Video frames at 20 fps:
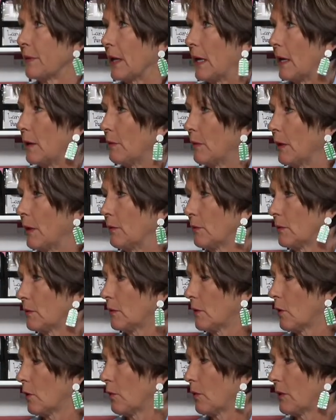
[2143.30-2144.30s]
um, I
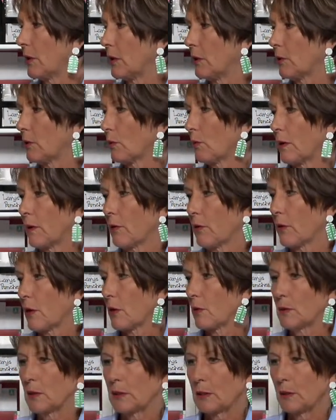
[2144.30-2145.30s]
go with either one of
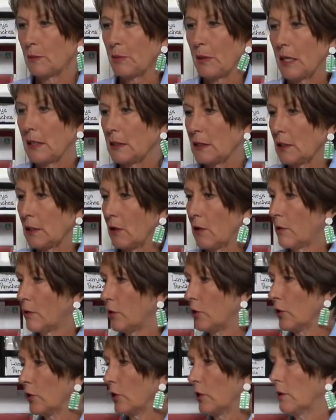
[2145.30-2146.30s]
those depending on
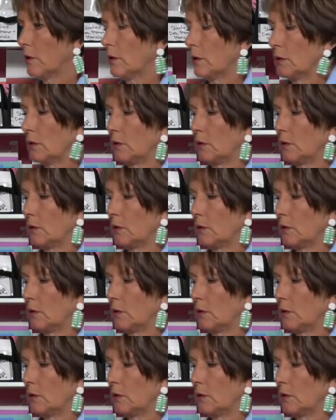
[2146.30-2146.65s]
your